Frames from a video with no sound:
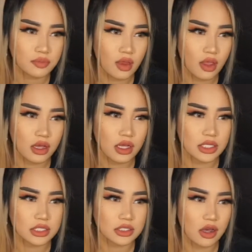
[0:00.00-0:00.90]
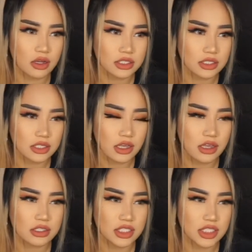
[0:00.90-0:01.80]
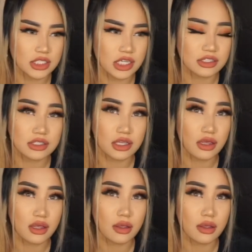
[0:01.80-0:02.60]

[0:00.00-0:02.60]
Because honestly, it just tastes like